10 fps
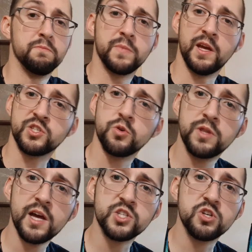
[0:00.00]
And so
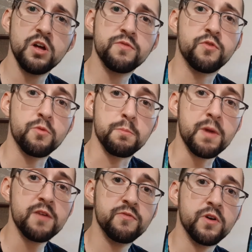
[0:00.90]
that's all for
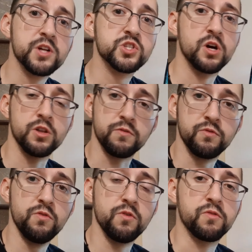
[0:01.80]
my thoughts on the
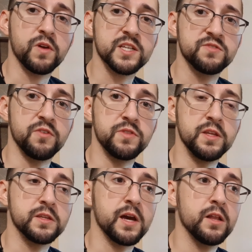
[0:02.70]
Fluval Flex
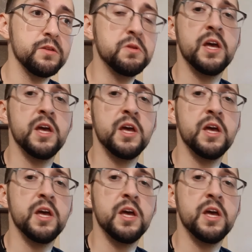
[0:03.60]
15 gallon.